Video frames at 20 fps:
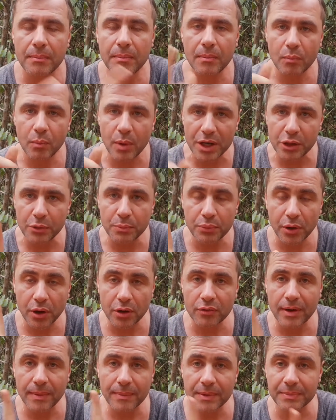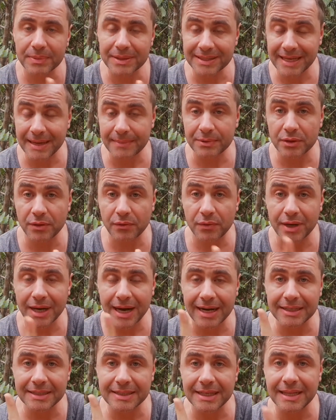When you program the perception of
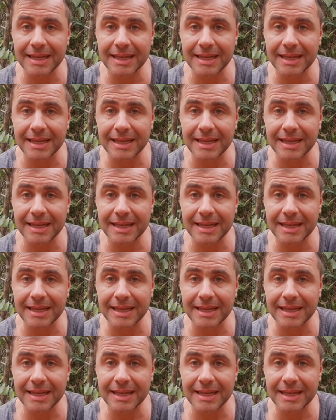reality,